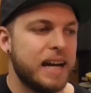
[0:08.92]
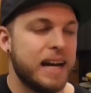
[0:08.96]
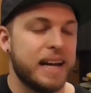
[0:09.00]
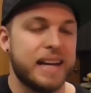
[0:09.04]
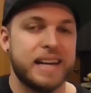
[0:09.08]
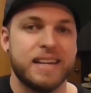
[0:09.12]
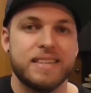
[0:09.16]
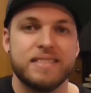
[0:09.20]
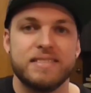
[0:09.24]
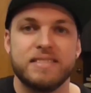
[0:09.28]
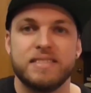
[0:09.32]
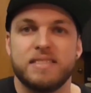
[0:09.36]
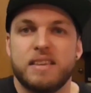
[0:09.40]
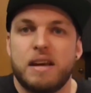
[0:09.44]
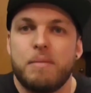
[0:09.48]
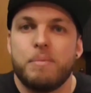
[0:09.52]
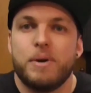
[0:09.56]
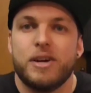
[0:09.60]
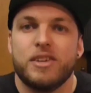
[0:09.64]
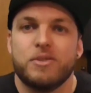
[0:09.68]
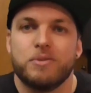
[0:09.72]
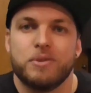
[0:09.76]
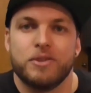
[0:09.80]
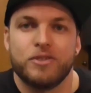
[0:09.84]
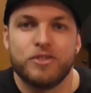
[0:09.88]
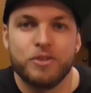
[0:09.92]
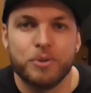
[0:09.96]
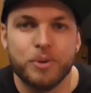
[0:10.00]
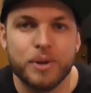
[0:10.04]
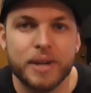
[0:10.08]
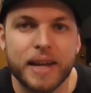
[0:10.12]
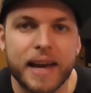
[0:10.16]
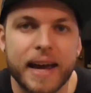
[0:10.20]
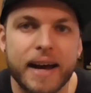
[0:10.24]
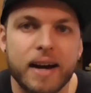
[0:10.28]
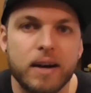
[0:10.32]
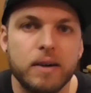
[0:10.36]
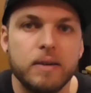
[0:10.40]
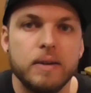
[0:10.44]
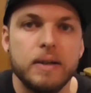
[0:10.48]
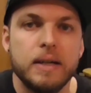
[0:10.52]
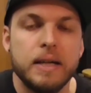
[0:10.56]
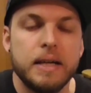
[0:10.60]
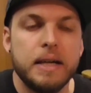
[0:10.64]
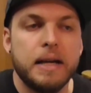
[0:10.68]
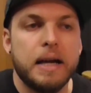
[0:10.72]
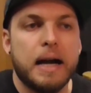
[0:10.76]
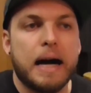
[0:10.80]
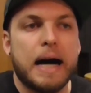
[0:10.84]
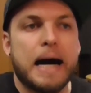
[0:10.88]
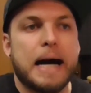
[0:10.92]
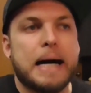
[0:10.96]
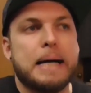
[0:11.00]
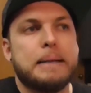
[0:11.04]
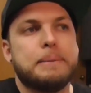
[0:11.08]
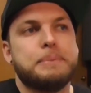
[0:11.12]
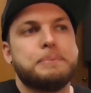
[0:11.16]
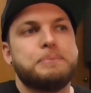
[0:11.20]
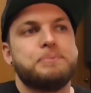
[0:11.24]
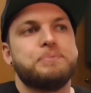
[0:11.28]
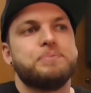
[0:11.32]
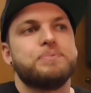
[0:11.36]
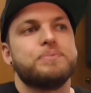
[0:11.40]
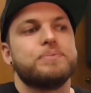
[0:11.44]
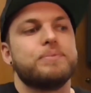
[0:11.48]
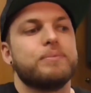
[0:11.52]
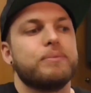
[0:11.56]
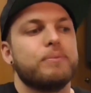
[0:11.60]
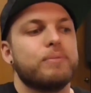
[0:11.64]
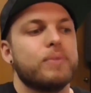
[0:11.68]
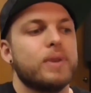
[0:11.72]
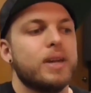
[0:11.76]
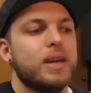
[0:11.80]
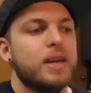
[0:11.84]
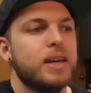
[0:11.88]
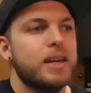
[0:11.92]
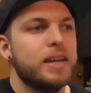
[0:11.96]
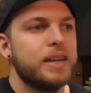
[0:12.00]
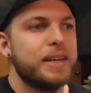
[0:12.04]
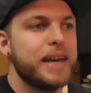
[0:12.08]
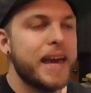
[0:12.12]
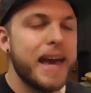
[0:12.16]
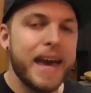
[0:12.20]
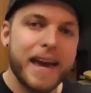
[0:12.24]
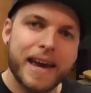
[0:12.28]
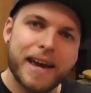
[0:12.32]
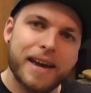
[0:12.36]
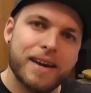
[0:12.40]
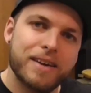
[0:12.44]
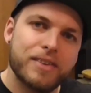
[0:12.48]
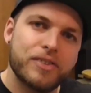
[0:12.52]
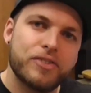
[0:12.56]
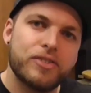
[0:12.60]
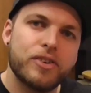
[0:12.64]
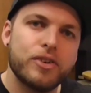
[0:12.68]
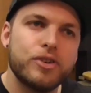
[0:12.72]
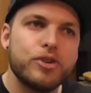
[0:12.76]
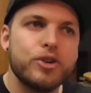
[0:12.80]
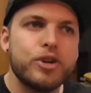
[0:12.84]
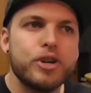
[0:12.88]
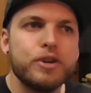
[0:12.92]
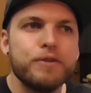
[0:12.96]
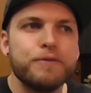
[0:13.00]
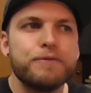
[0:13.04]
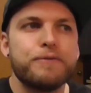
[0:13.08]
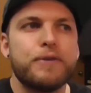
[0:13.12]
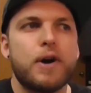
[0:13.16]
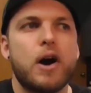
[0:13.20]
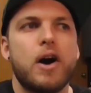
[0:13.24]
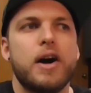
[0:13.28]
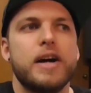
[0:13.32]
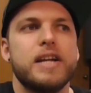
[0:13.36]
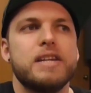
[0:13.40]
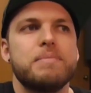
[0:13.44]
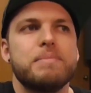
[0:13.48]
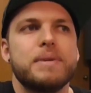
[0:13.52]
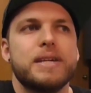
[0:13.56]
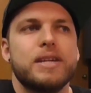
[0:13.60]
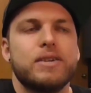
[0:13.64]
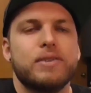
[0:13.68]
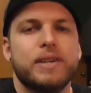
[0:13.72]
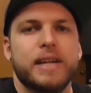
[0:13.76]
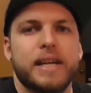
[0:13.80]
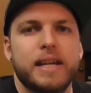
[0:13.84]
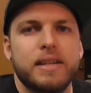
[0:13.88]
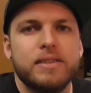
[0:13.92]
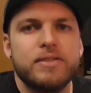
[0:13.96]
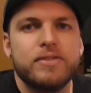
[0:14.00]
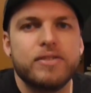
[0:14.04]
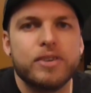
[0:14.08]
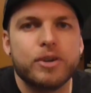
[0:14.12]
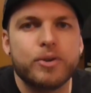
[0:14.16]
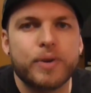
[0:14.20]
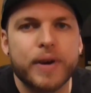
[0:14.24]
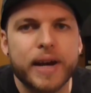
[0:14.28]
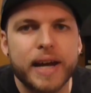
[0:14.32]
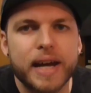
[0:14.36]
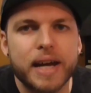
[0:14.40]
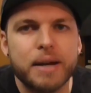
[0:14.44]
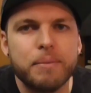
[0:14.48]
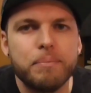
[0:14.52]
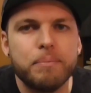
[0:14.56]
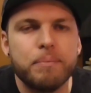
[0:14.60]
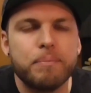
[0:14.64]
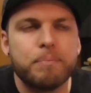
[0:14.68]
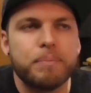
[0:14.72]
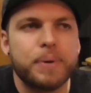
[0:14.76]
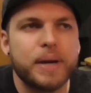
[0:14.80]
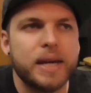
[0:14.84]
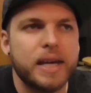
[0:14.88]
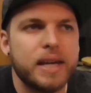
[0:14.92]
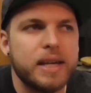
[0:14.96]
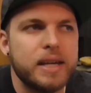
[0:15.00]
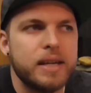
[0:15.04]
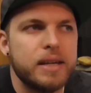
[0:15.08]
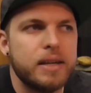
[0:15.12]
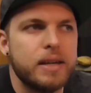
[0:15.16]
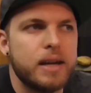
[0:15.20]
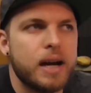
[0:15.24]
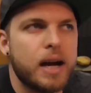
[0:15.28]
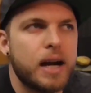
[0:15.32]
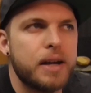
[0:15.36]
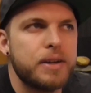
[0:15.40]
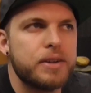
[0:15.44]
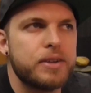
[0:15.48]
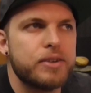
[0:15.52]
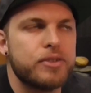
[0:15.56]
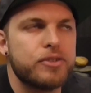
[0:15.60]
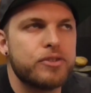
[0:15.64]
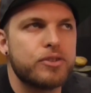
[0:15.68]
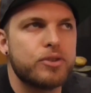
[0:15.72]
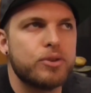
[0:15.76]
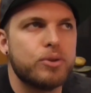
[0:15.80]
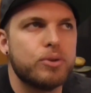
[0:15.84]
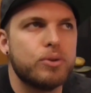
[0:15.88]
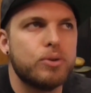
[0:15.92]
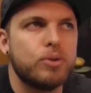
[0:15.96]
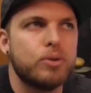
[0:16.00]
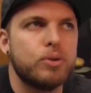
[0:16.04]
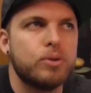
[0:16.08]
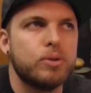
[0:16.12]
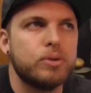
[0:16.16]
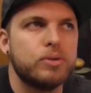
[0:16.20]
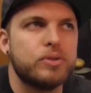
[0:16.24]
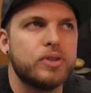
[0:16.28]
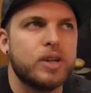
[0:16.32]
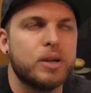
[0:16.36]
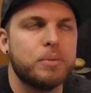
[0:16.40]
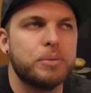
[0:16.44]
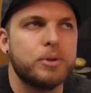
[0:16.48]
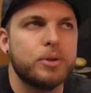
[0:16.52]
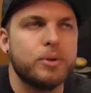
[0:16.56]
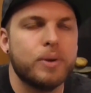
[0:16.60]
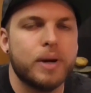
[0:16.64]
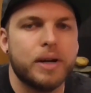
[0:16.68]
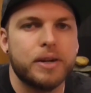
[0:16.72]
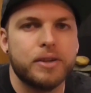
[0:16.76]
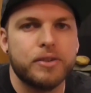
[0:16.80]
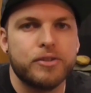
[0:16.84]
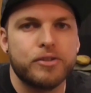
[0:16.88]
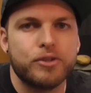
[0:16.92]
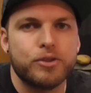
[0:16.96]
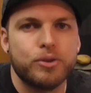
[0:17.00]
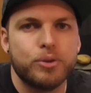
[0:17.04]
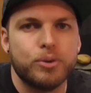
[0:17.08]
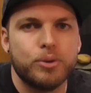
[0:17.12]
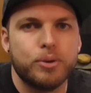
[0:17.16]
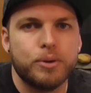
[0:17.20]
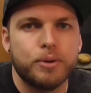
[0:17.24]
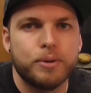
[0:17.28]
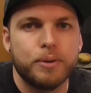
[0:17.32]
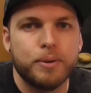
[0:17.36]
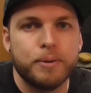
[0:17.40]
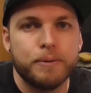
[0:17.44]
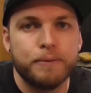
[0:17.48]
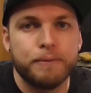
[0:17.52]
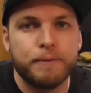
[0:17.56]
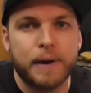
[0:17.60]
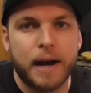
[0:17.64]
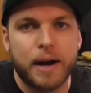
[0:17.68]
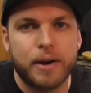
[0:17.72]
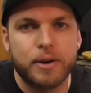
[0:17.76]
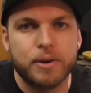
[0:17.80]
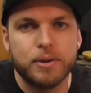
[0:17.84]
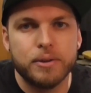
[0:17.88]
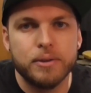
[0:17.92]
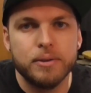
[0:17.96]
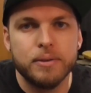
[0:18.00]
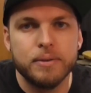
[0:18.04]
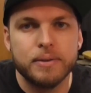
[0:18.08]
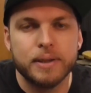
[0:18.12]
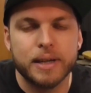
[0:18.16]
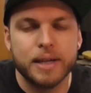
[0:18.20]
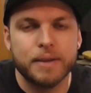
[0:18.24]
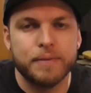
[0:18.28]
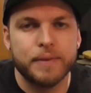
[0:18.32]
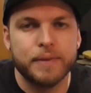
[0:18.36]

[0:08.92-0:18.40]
I guess I might as well just do it now. Yeah, so you can find me on Instagram, P_W_Farrell, Farrell,